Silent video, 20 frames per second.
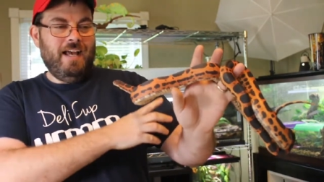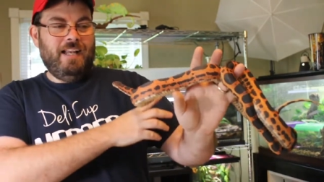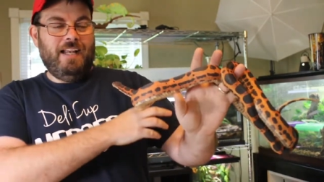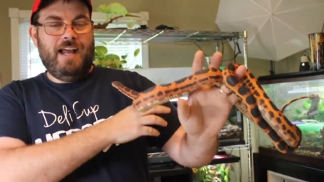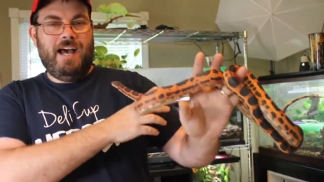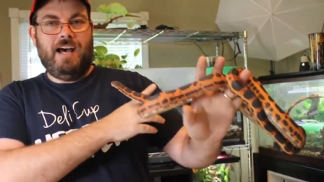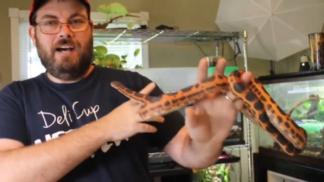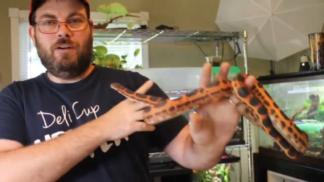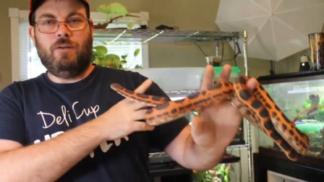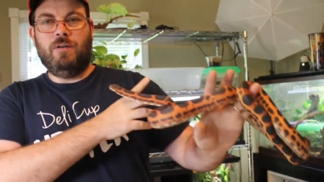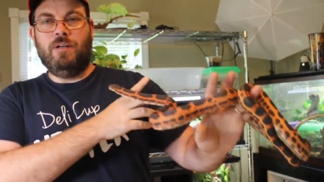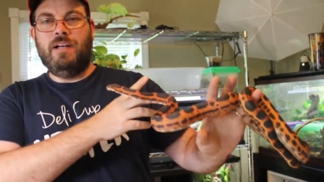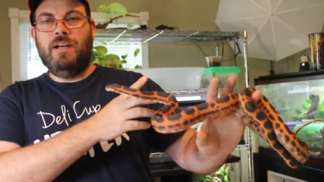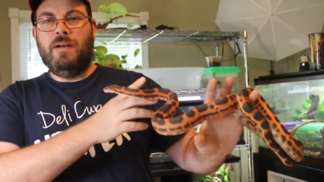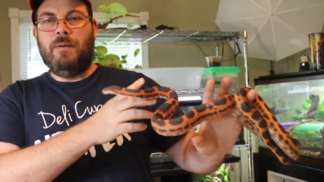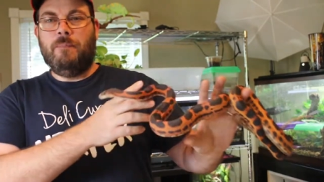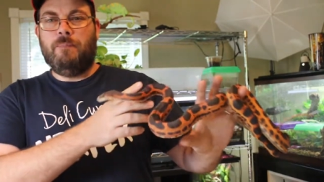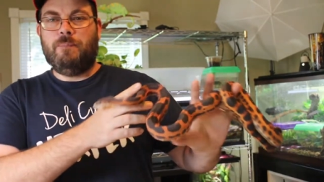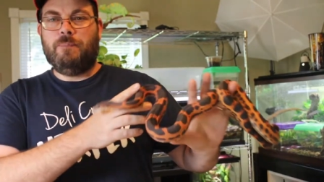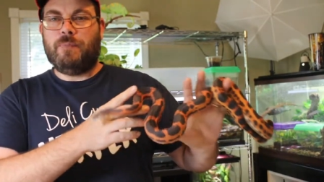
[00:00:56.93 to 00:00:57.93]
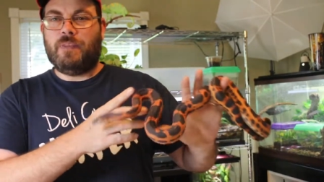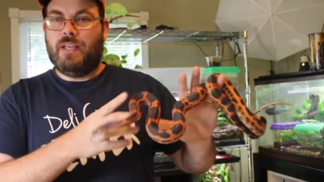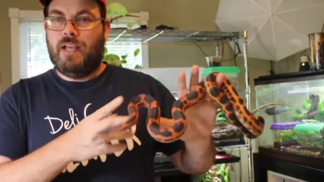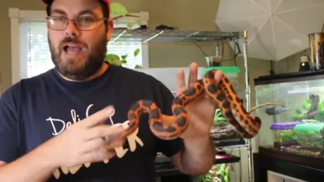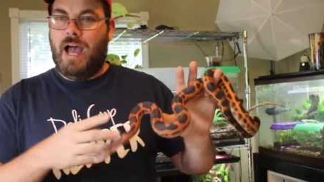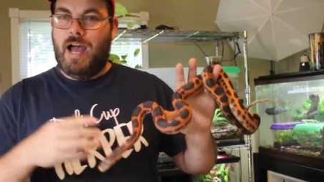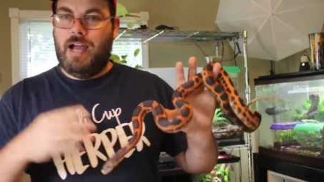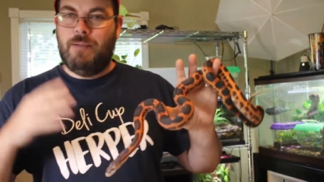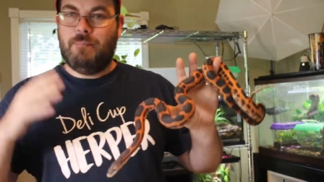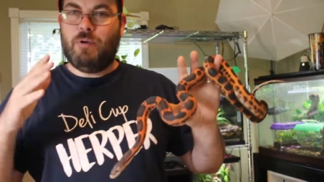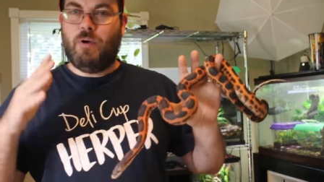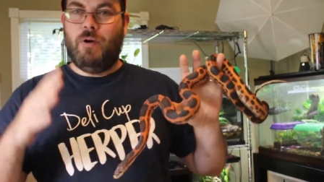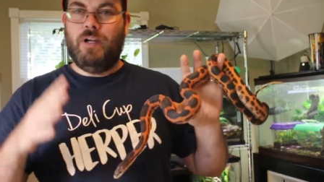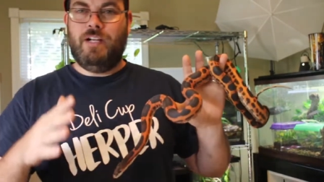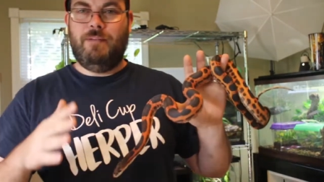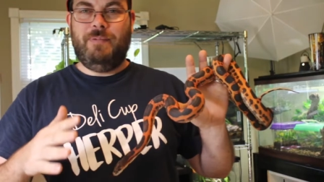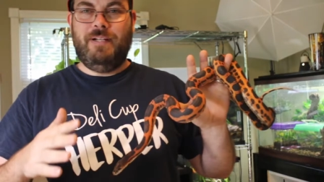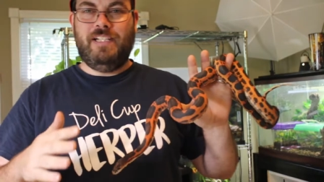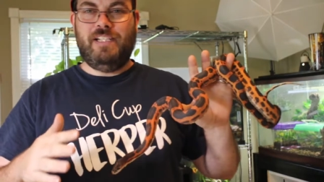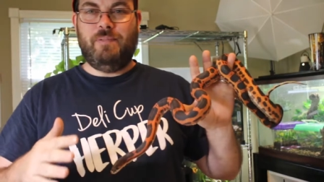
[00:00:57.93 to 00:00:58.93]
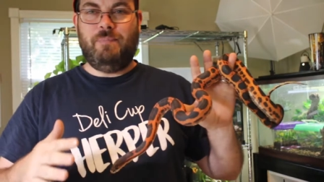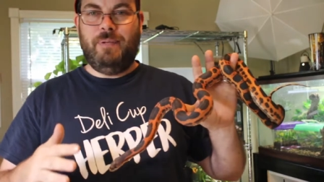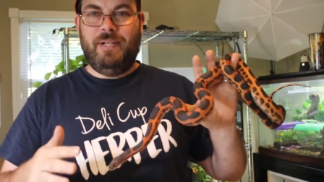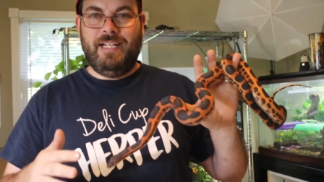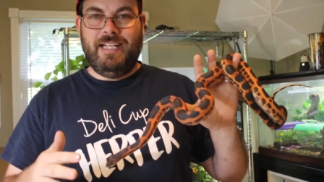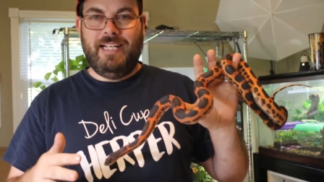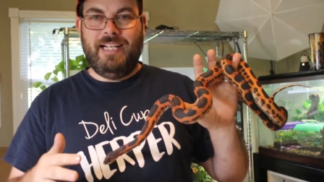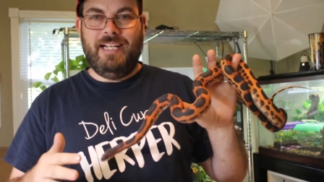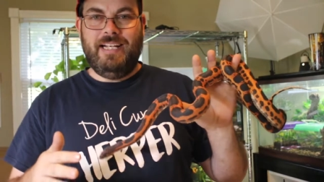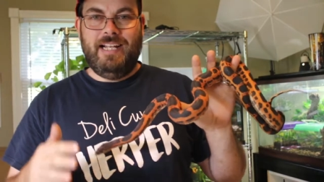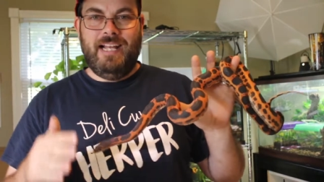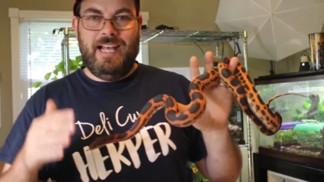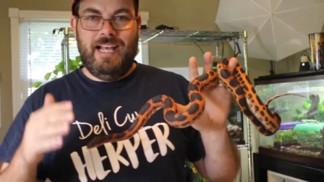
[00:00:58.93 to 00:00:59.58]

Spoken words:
Now, I am going to be speaking